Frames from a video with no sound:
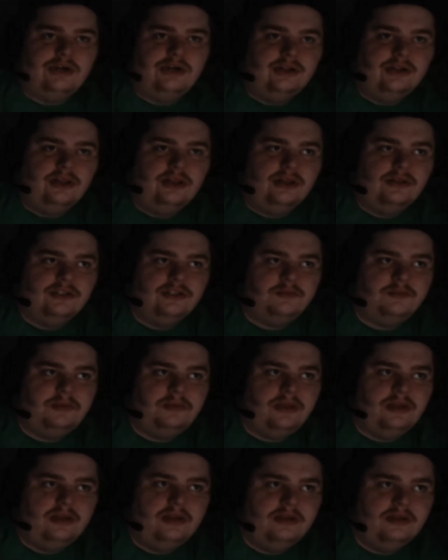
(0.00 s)
sure the
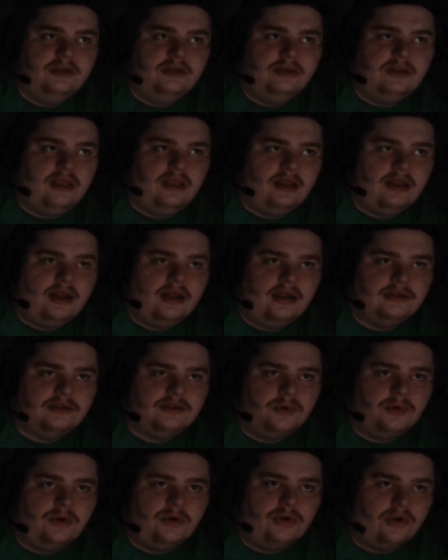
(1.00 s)
Speed kid
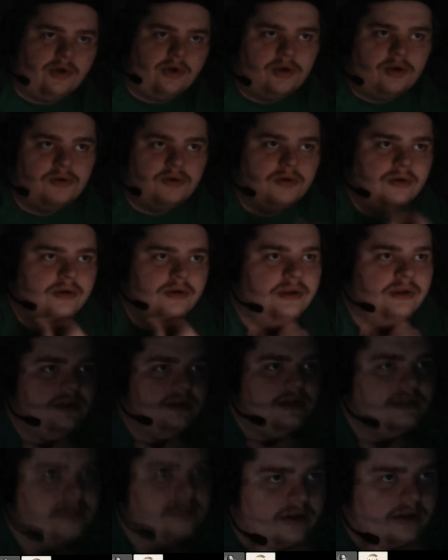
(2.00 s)
has more to grow.
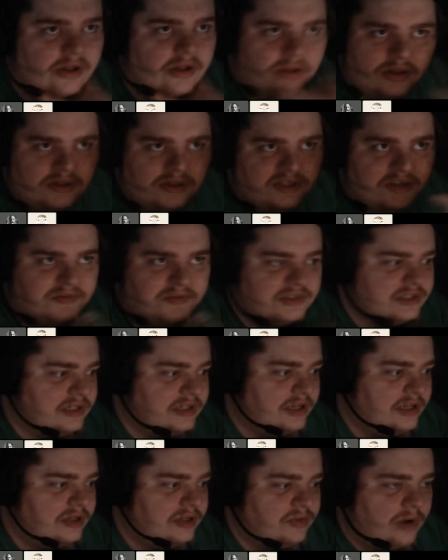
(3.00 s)
He's literally only
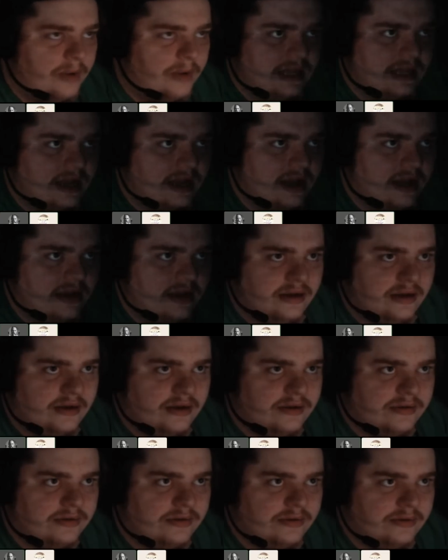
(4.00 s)
17. He's probably got
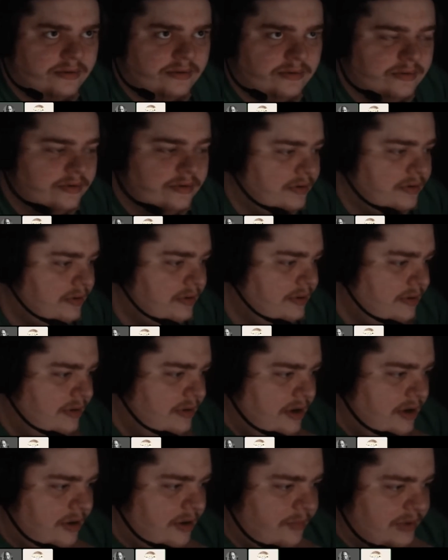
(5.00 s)

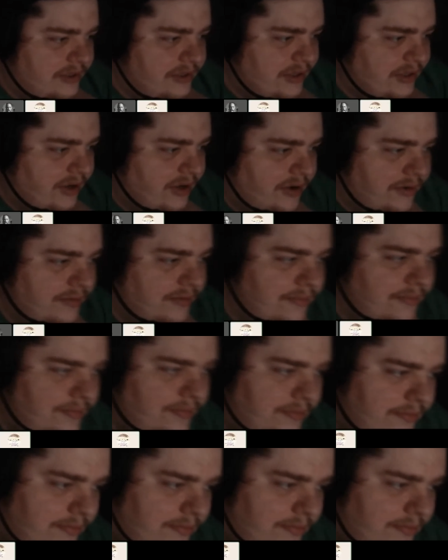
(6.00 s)
a bit to go.